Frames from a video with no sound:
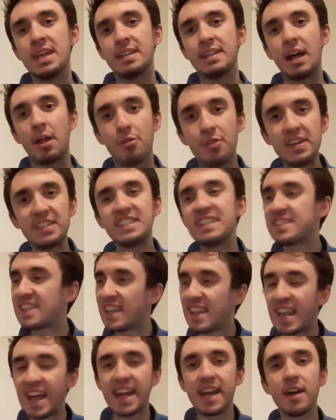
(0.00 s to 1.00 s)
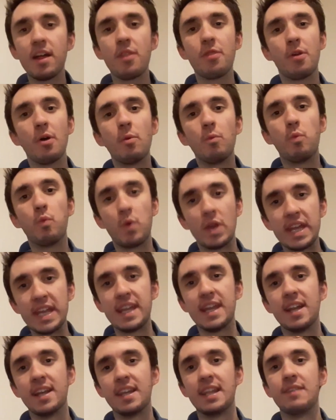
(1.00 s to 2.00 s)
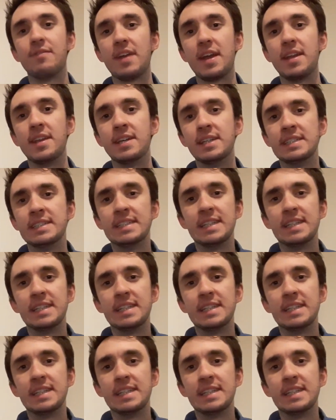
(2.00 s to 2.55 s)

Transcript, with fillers: Now this is the layer that we live in.